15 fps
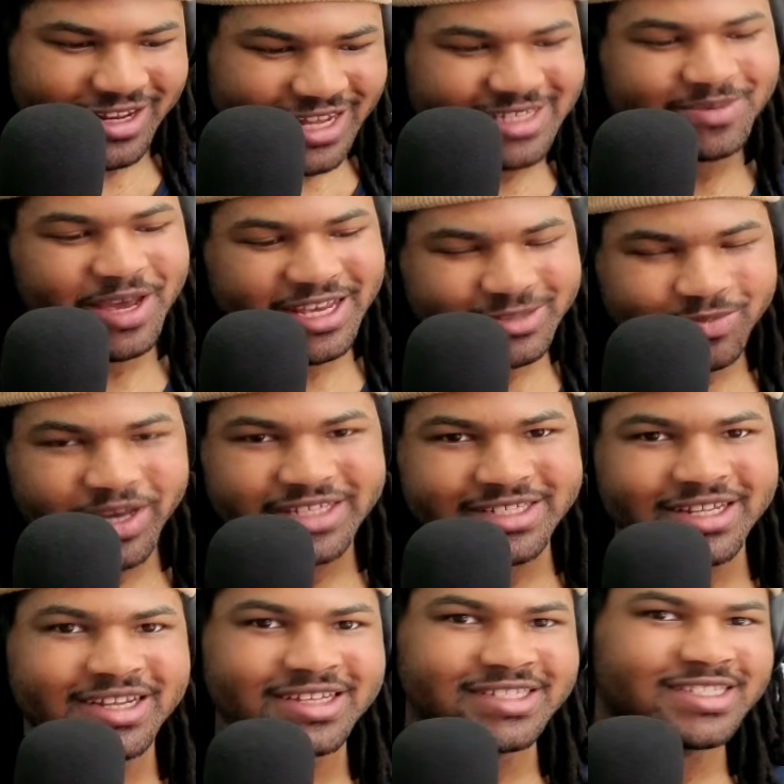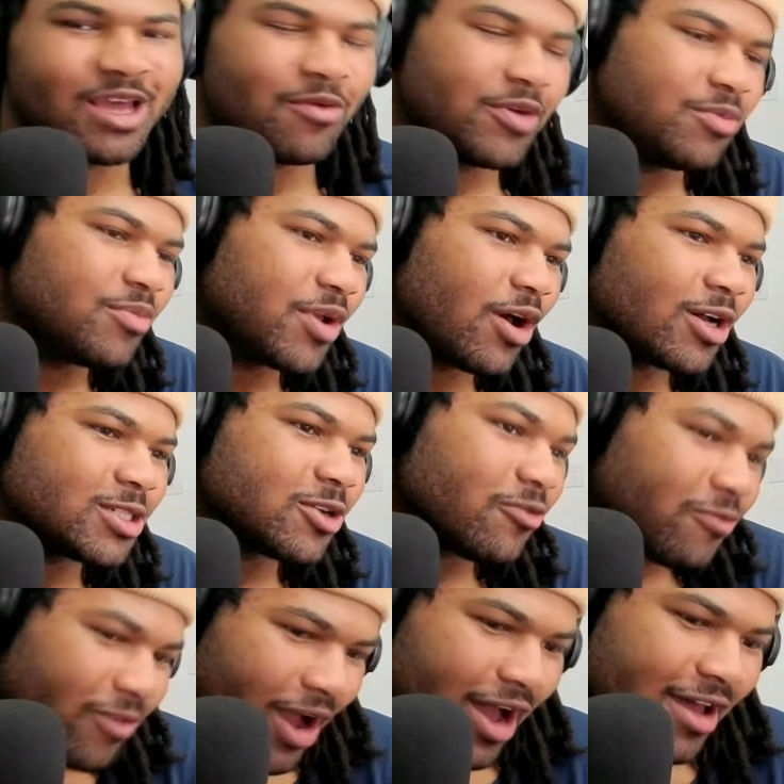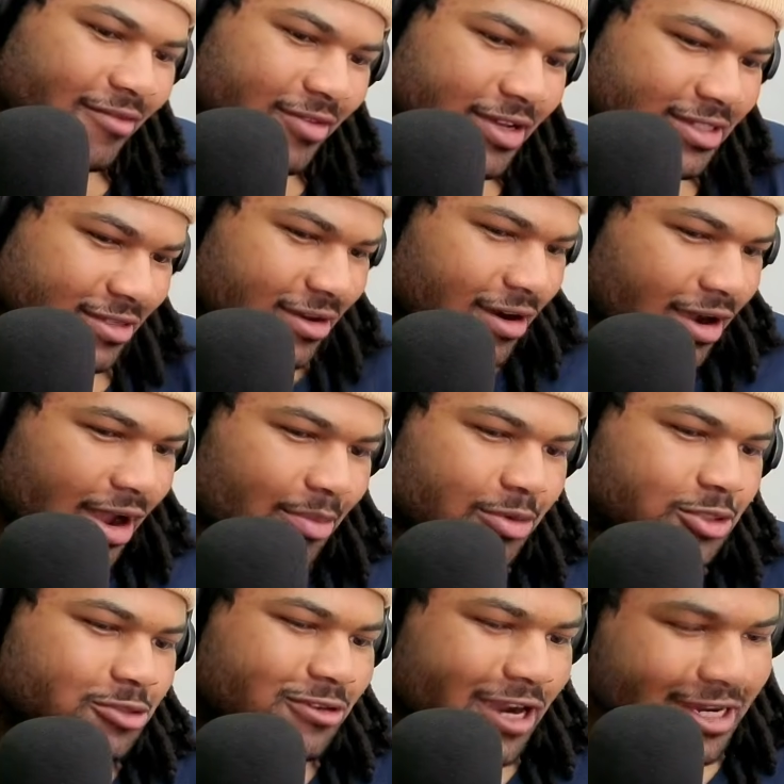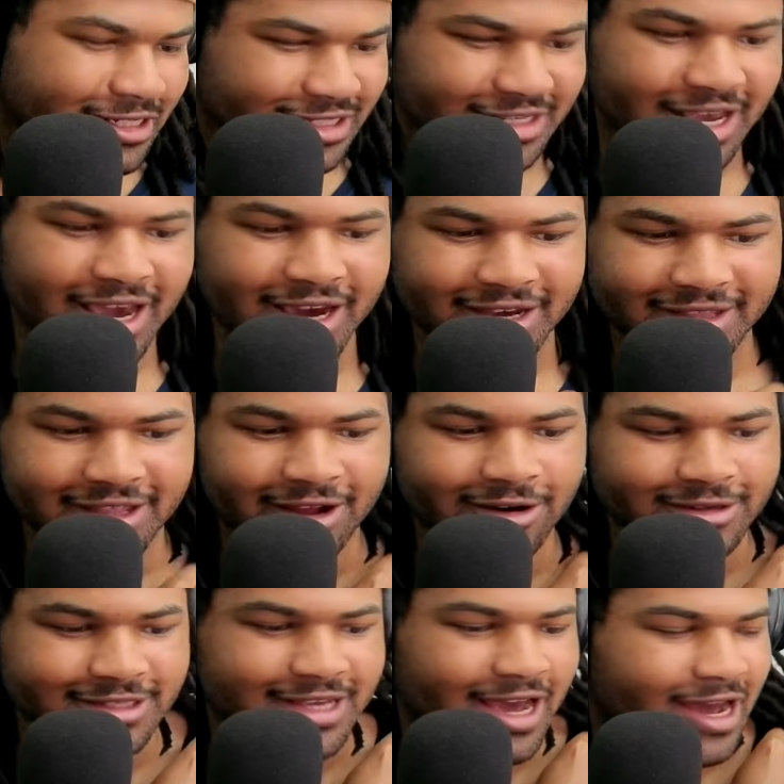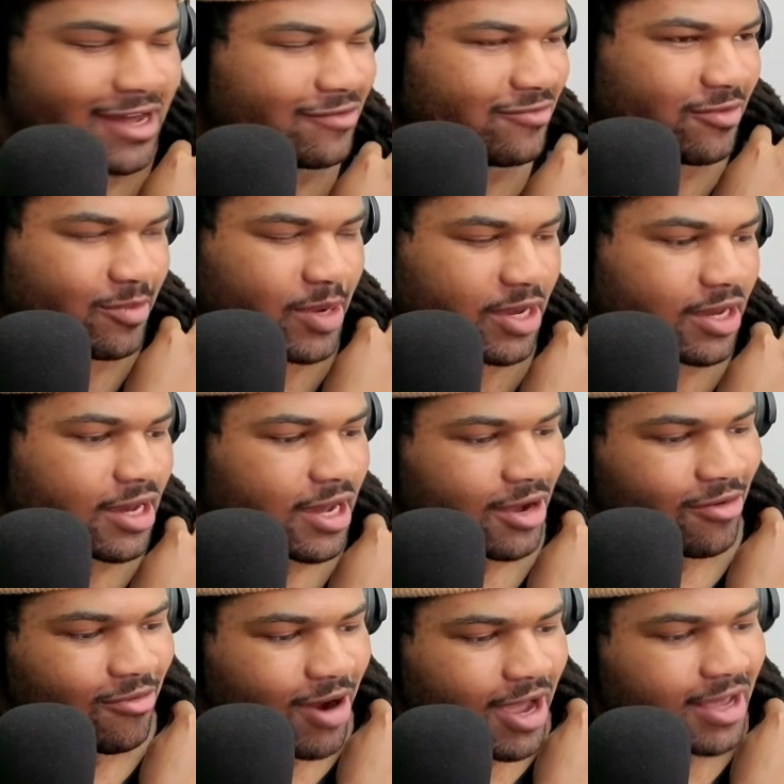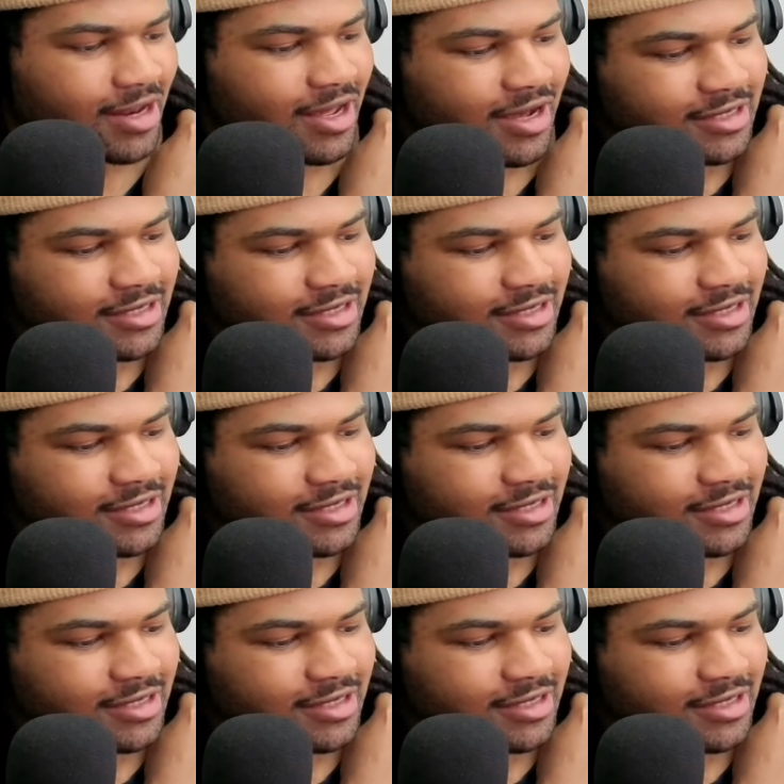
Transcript: It's basically 7, but also 5 because there are a couple tracks that are tied for me, right?